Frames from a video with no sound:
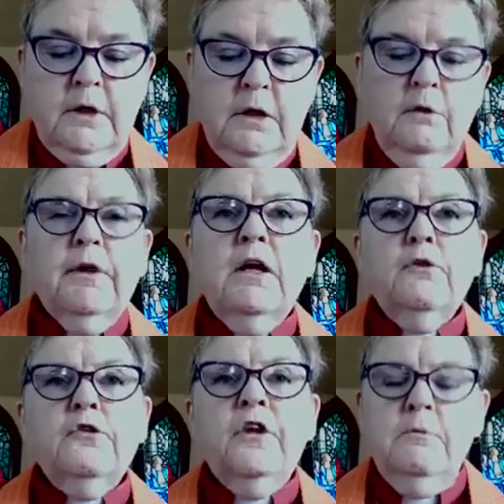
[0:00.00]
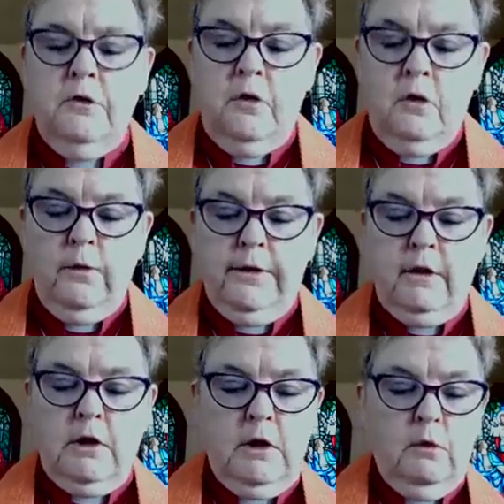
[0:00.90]
They don't seem to know where
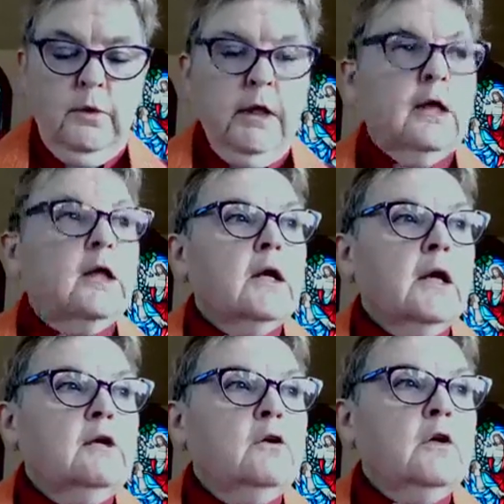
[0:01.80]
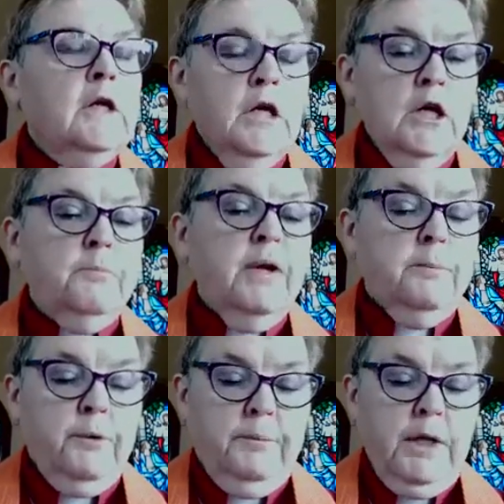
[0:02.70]
they're going, and you hear
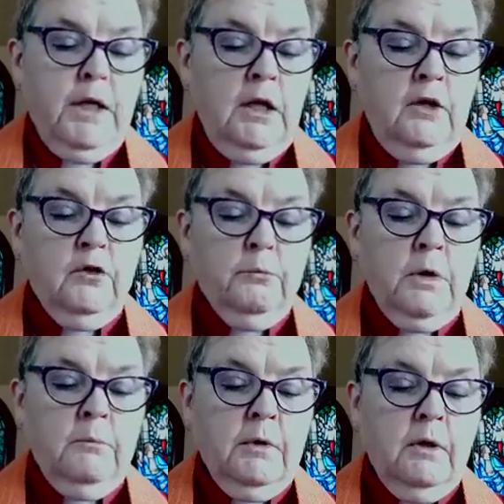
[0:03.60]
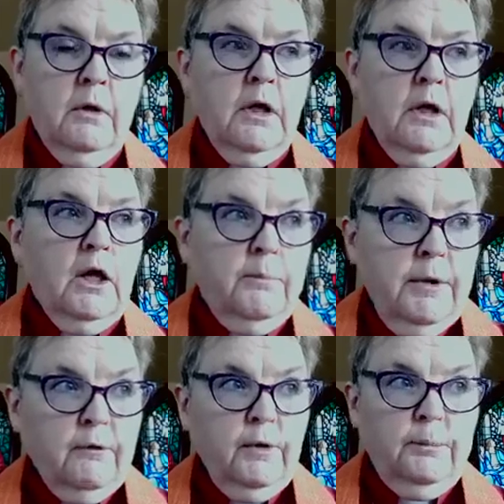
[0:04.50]
people beginning to murmur
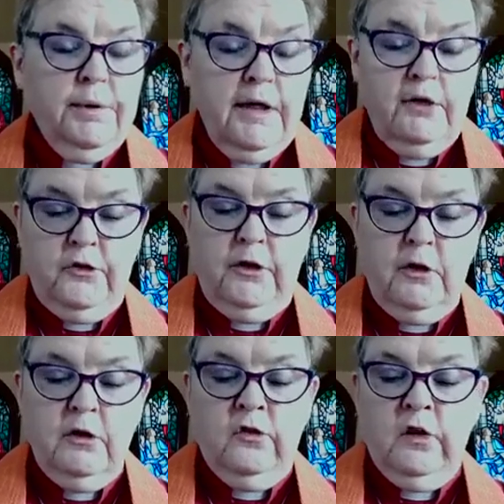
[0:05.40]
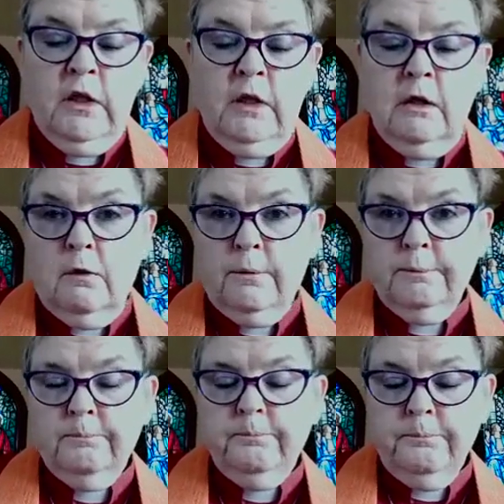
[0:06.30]
about replacing the CEO,
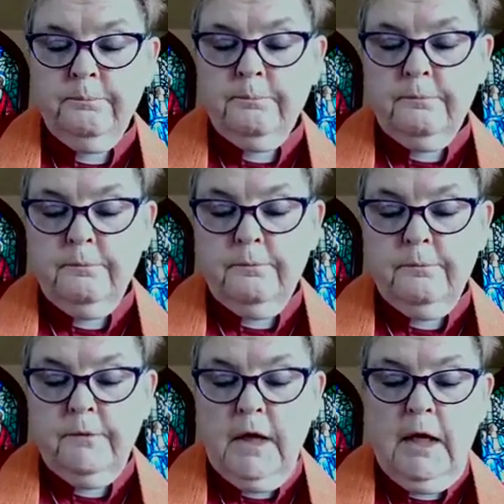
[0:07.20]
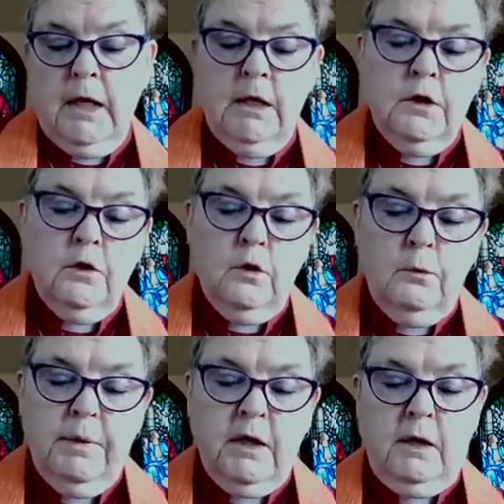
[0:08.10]
and you
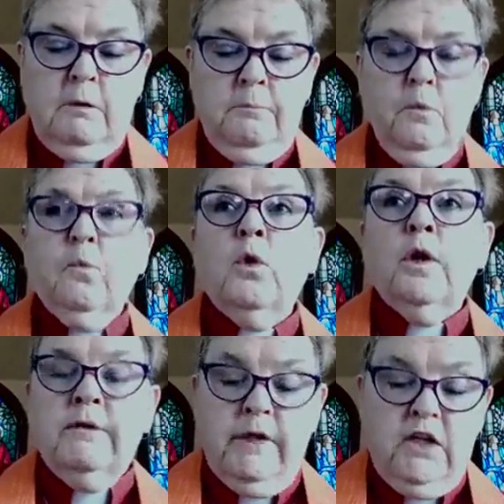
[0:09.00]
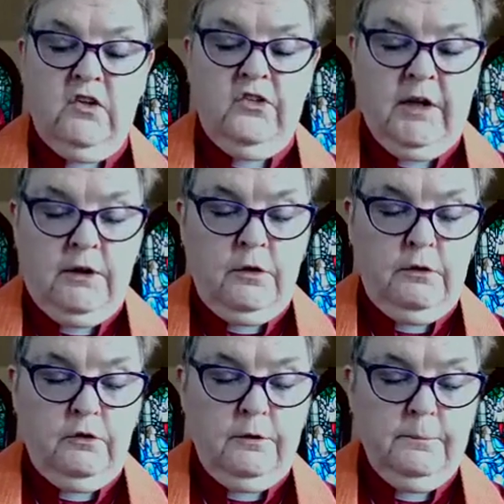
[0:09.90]
become one of the
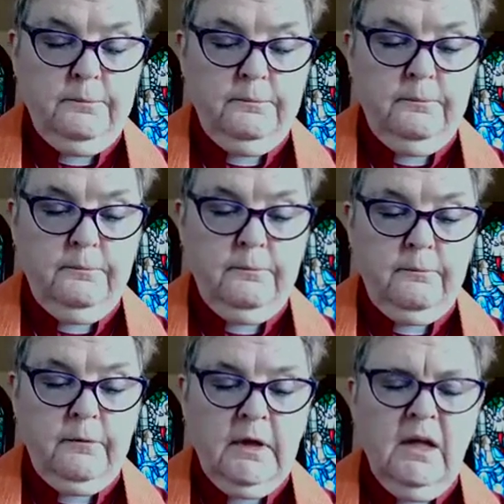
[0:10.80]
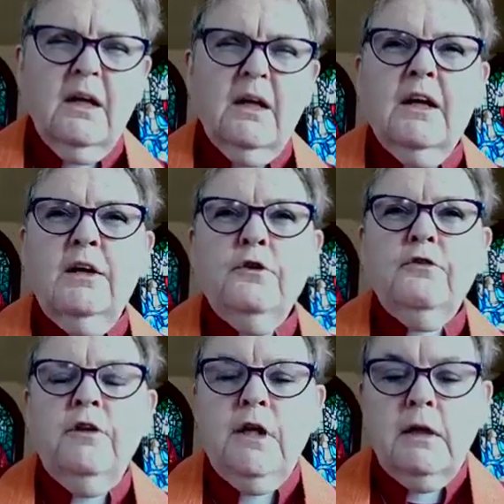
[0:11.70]
dissenters. Can
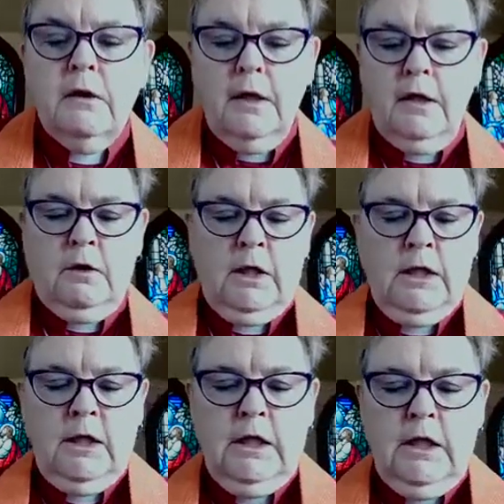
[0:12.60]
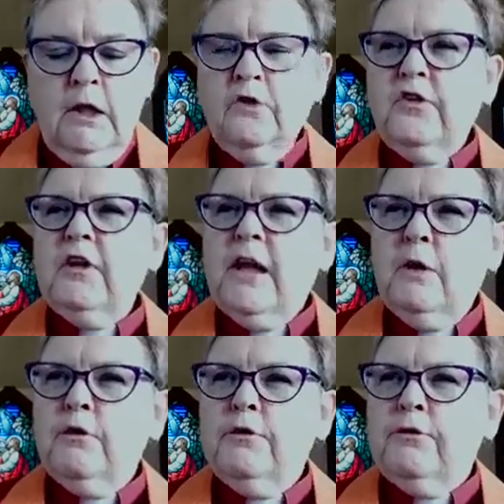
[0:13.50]
you feel how uneasy
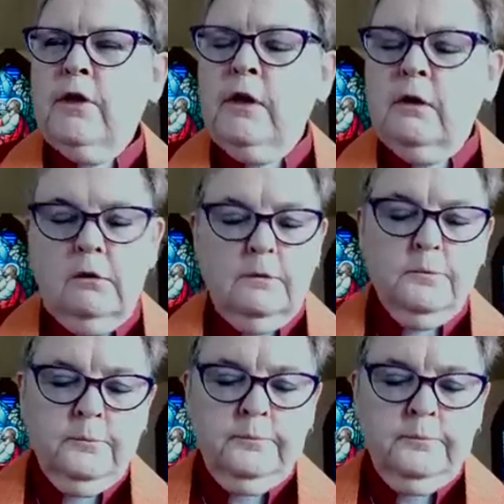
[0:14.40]
that would feel?